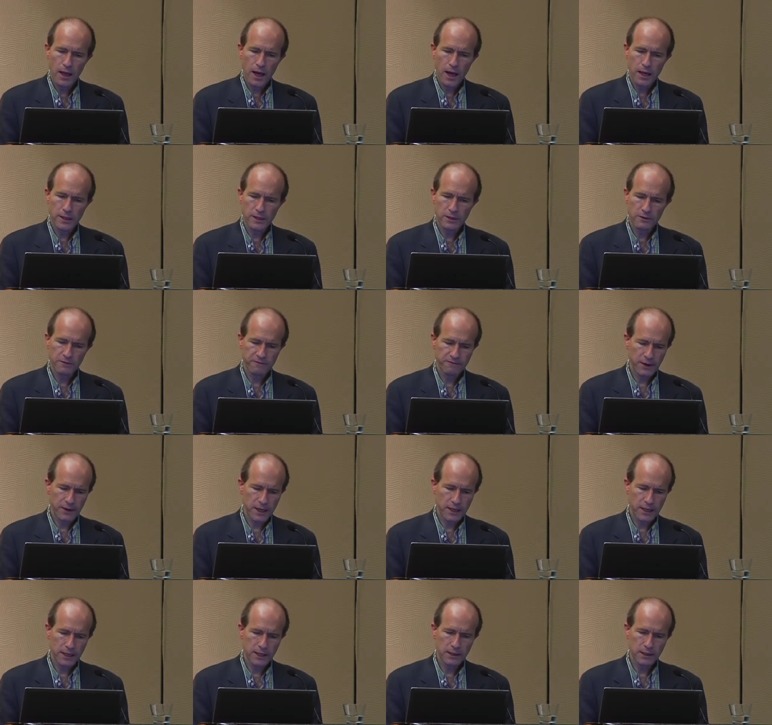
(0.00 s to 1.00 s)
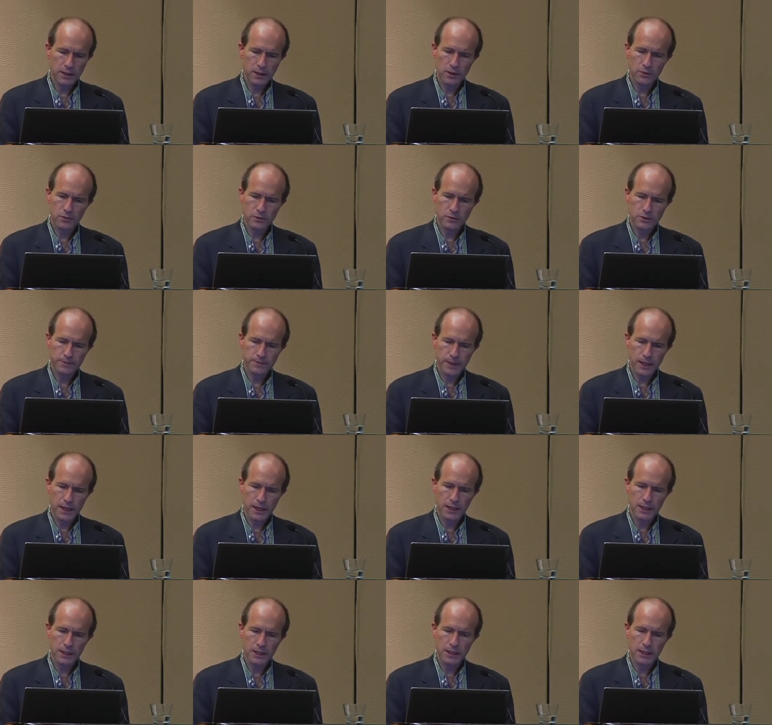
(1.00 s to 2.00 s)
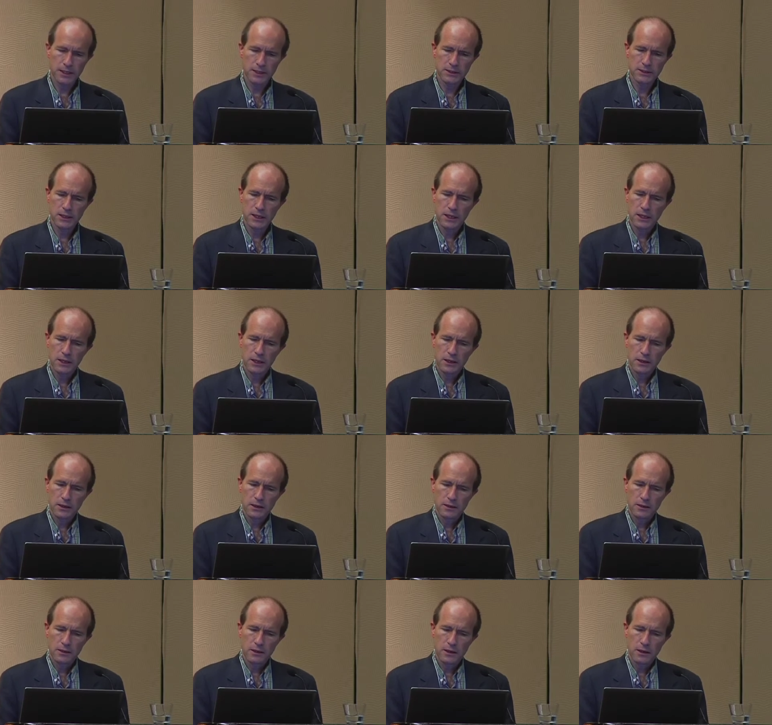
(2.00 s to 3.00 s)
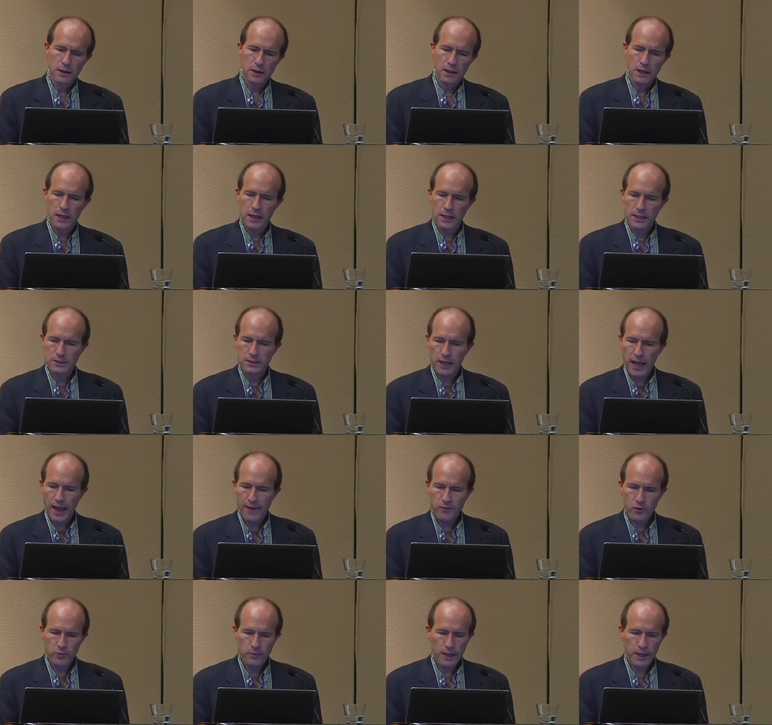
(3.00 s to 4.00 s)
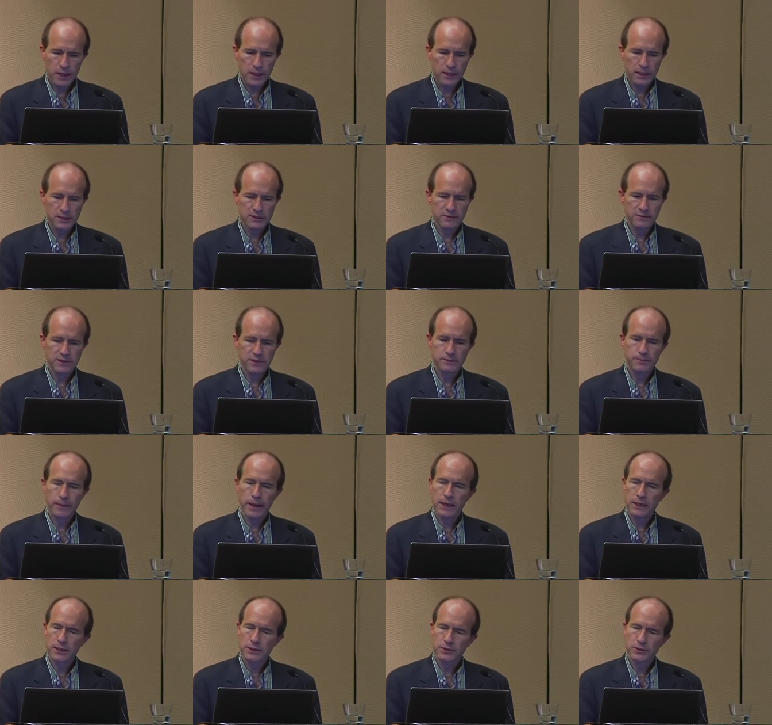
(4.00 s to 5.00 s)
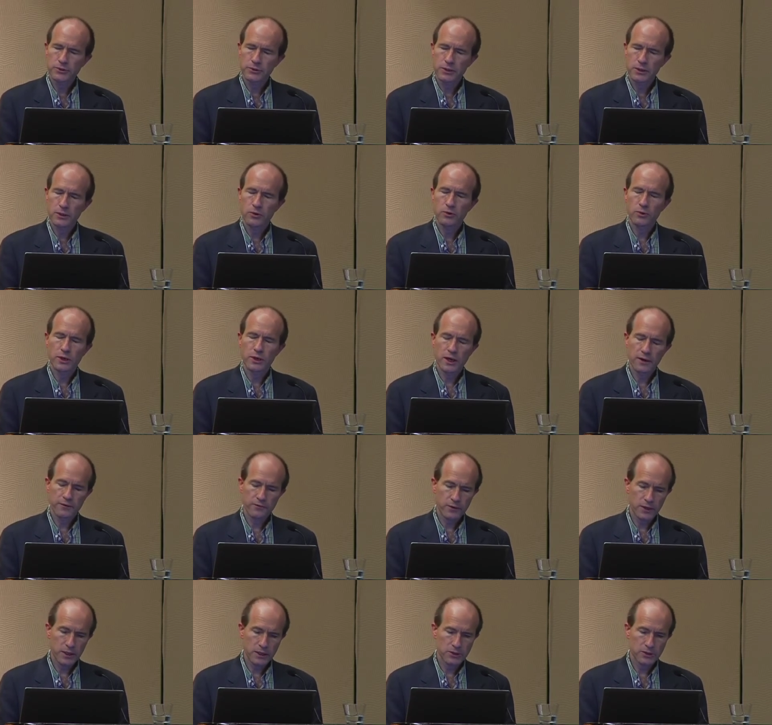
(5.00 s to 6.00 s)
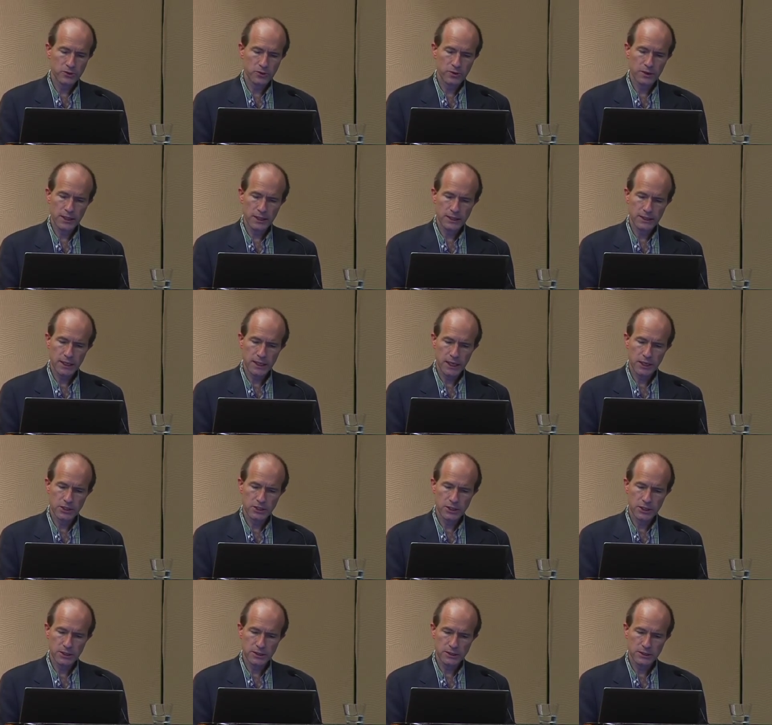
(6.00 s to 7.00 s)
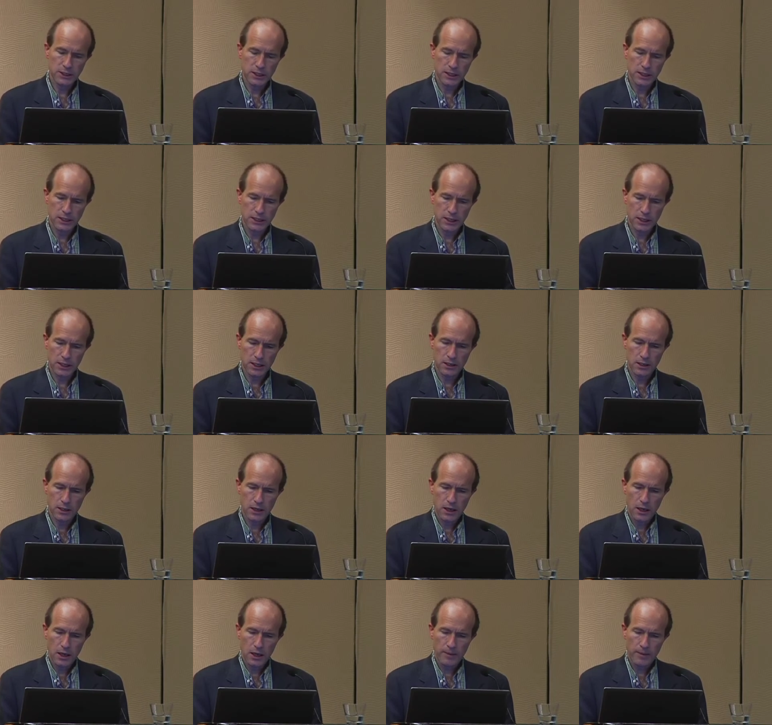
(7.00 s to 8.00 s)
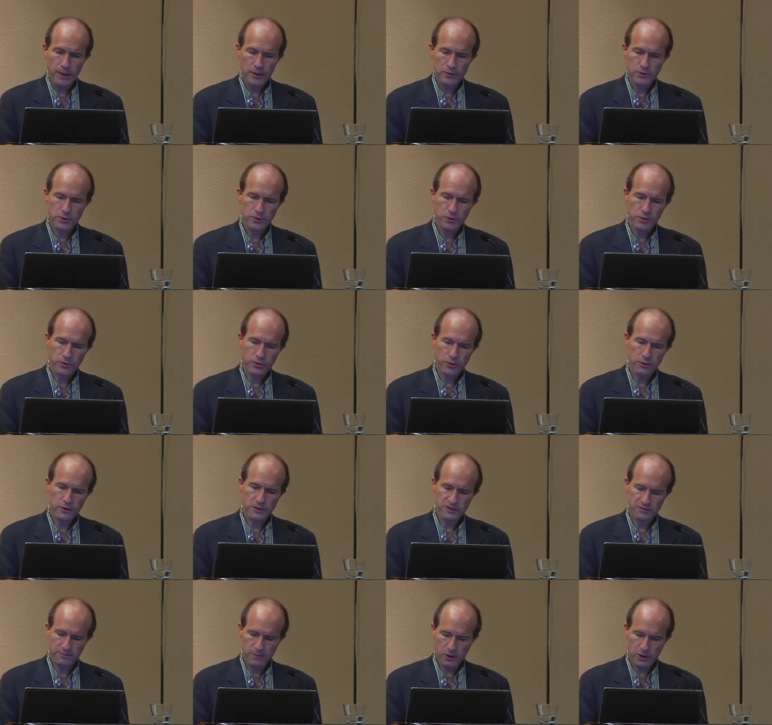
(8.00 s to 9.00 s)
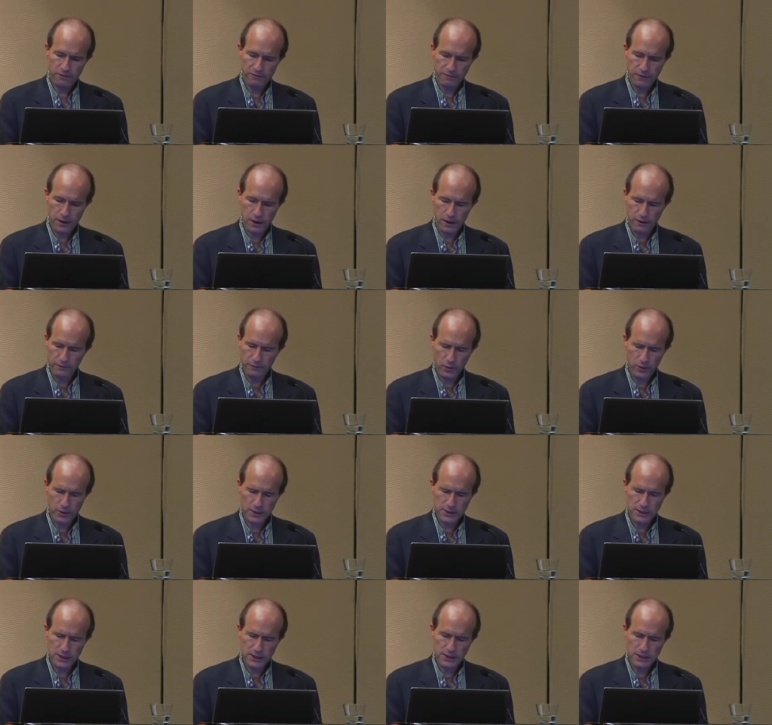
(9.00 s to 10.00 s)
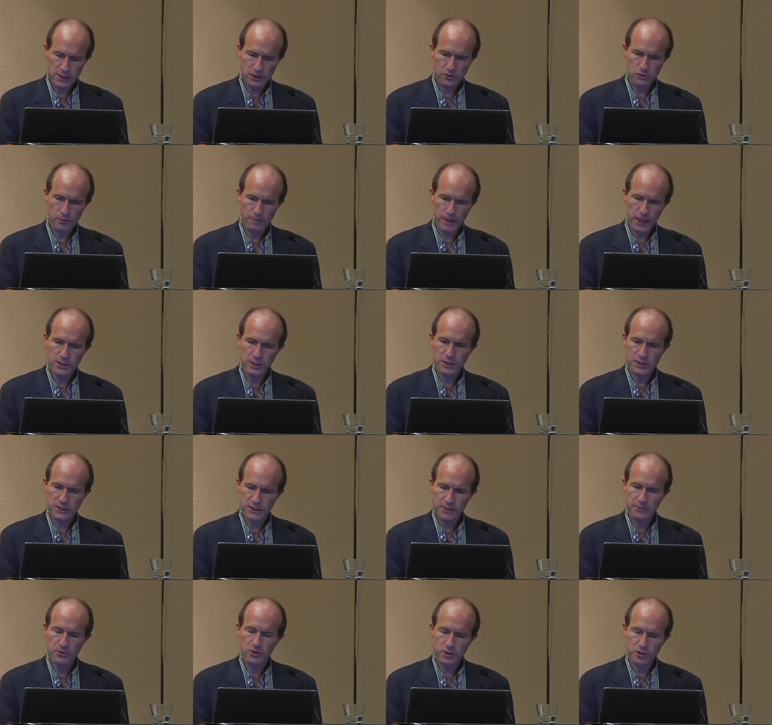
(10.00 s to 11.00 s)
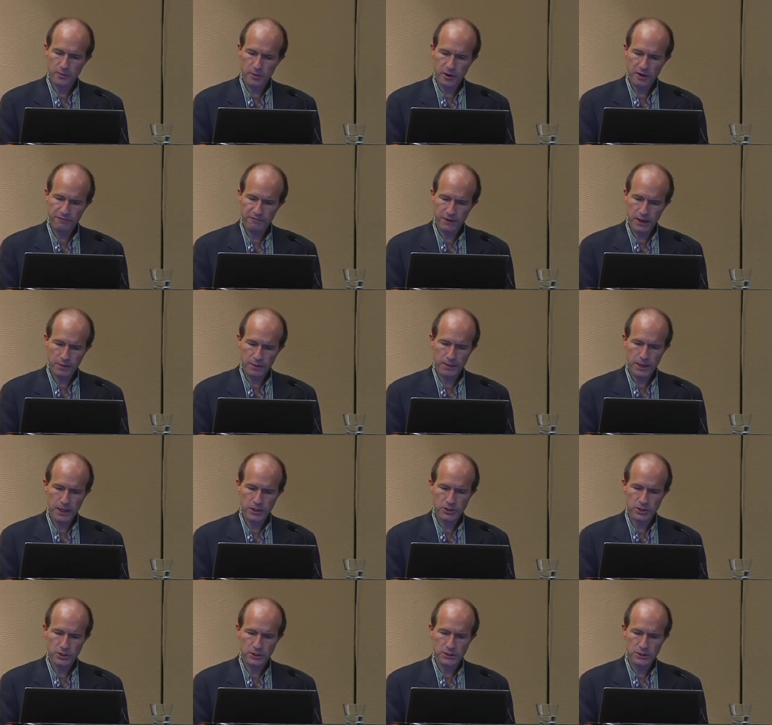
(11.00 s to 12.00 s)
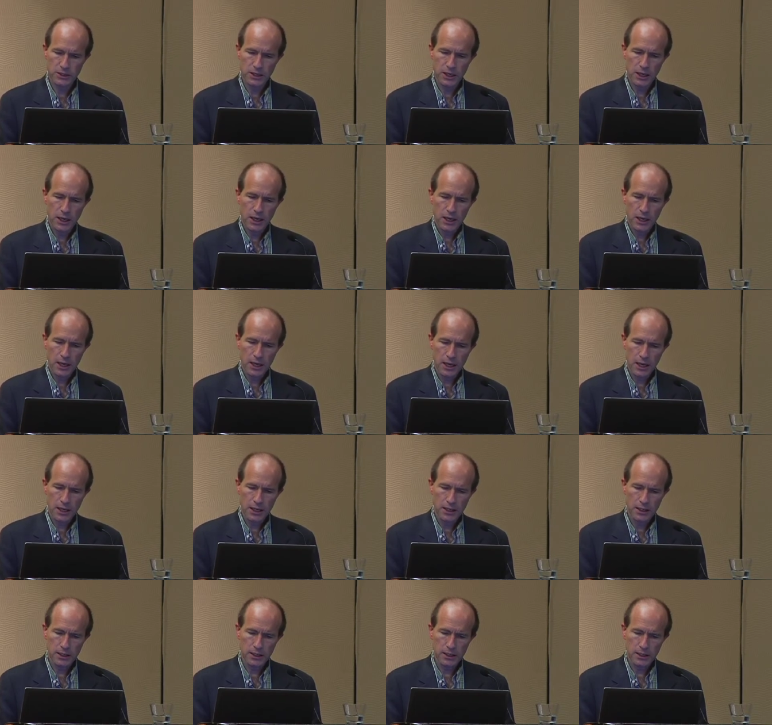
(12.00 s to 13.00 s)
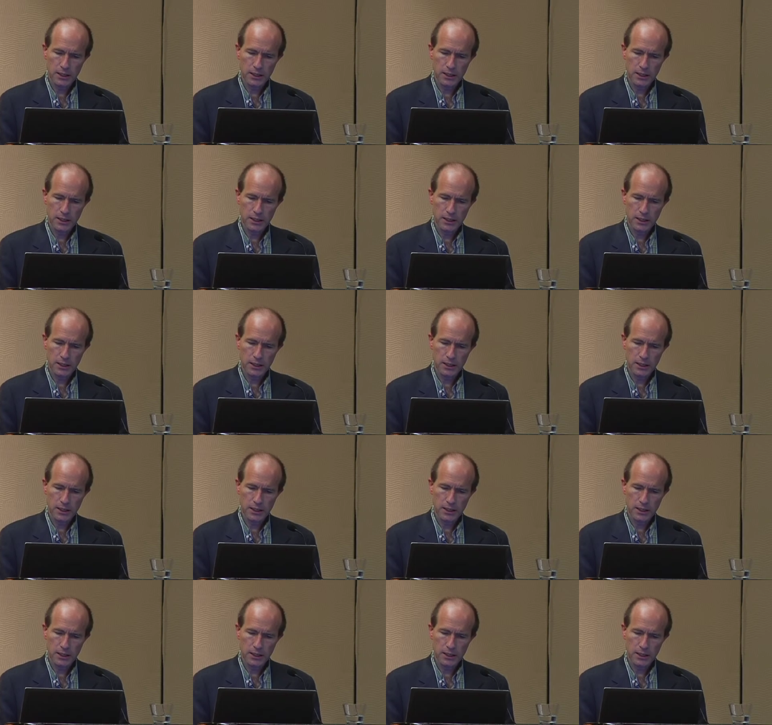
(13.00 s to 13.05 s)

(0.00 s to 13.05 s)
Another finding in the lower spine is abnormalities of the spinal dura or covering. Duralactasia is seen in about 2/3 of Loeys-Dietz syndrome patients, similar to Marfan patients, and